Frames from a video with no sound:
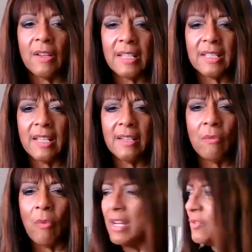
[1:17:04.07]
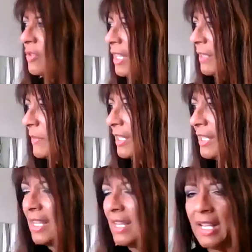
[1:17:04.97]
So I said, "Why'd you kick me?"
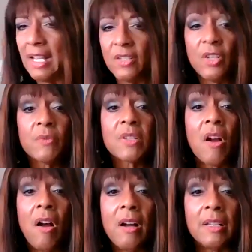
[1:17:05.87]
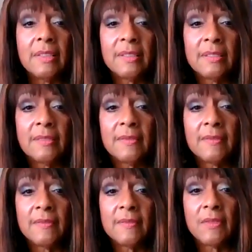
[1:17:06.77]
She was gone,
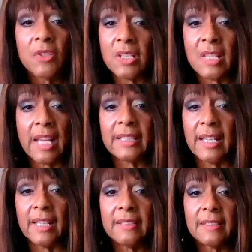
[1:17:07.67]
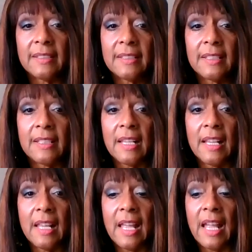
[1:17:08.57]
just like that.
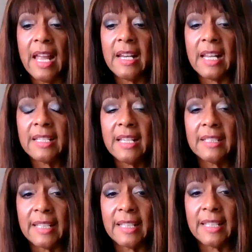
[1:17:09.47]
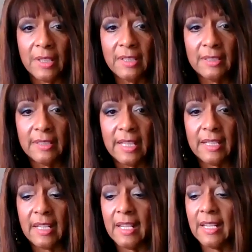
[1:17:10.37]
And I said, "Leona,"
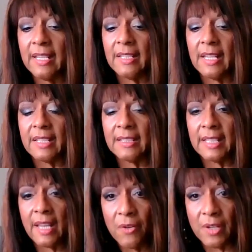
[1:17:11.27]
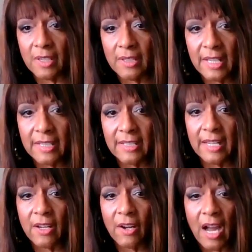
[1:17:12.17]
and I said, "Leona,"
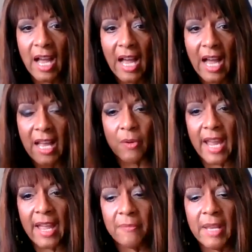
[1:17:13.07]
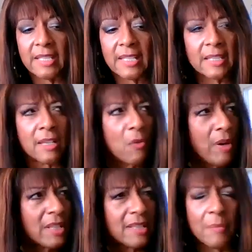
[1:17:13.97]
and her eyes were half masked. I
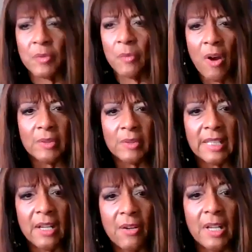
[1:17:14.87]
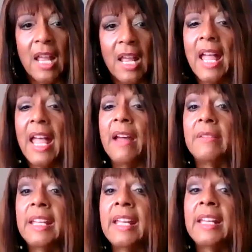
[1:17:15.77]
said, "Gwen, something's wrong with Leona."
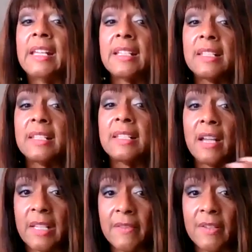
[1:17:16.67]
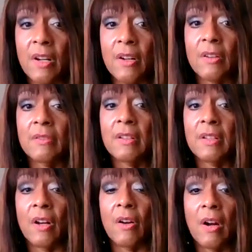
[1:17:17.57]
And then I started giving her,
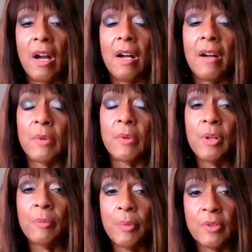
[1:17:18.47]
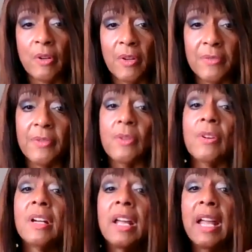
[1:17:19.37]
put her on the
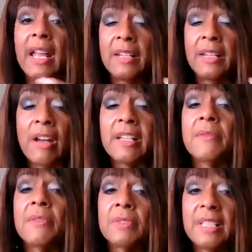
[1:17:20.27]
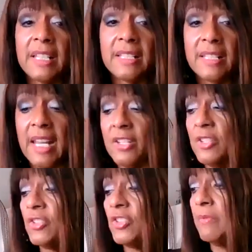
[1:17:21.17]
floor and tried to give her
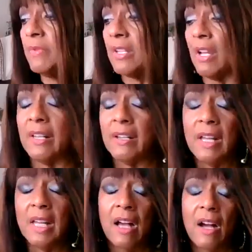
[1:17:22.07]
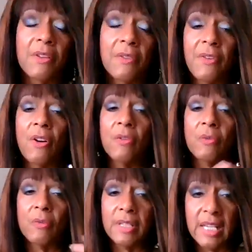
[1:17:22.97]
resuscitation. She was on the
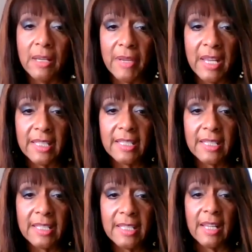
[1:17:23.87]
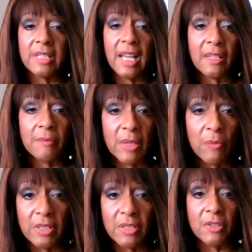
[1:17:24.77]
phone with EMS and they were
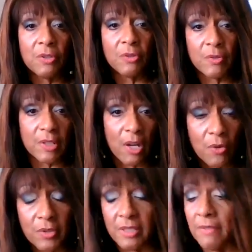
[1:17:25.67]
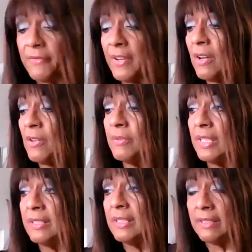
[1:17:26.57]
telling me what to do. She was holding the phone
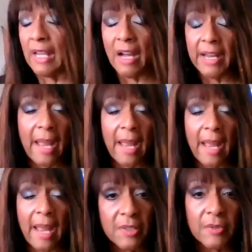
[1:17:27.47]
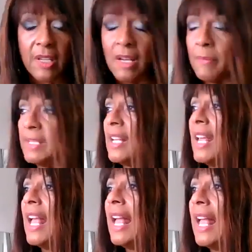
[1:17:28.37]
and the ambulance was coming.